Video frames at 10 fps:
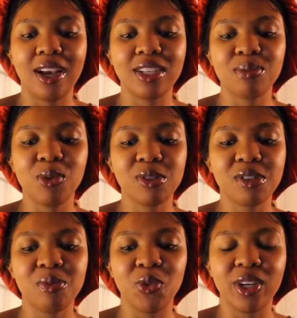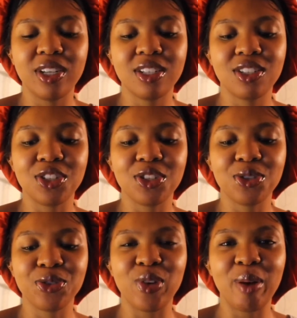smoked some weed
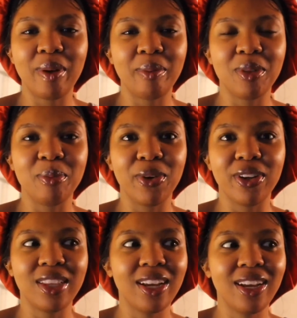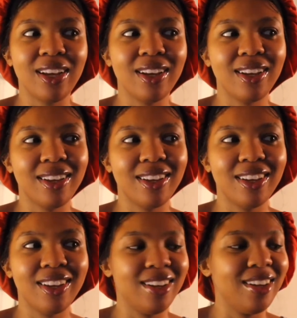just to wrap up the birthday.
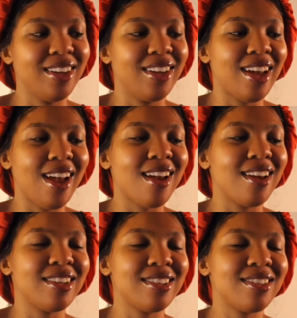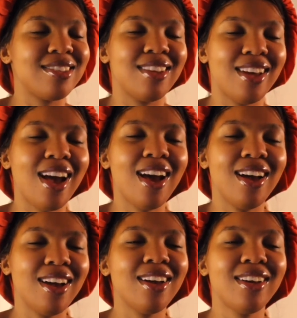And
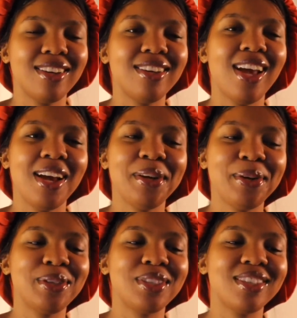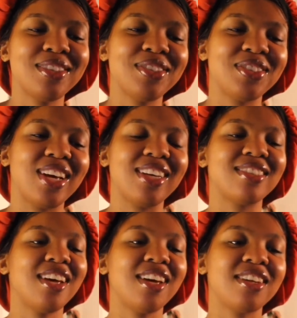it was
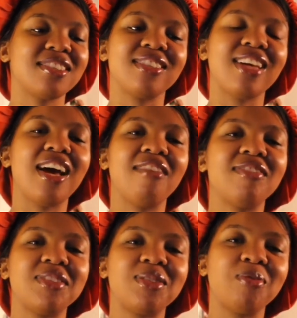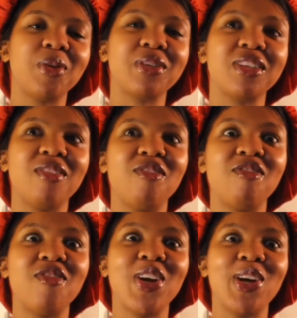nice because I haven't smoked in a
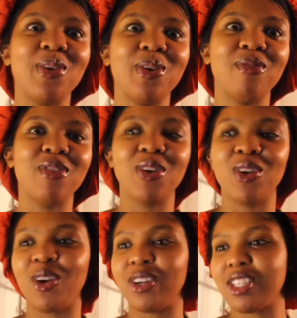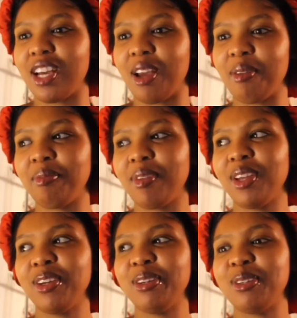very, very long time,
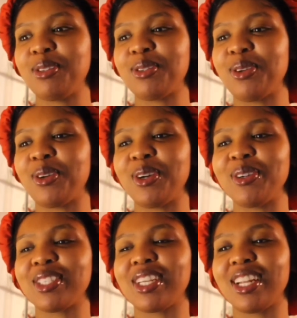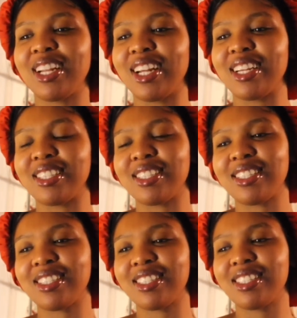so it was kind of
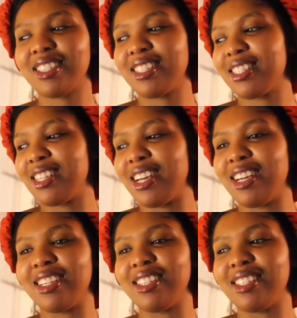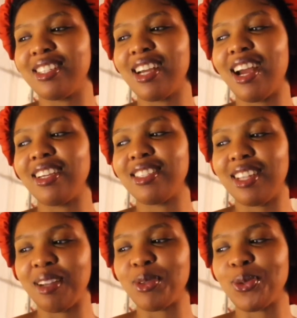nice. And I
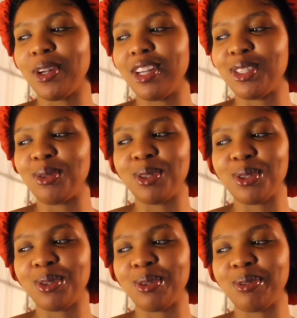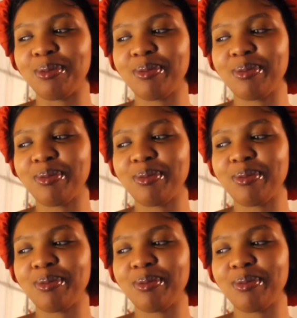slept well as well, so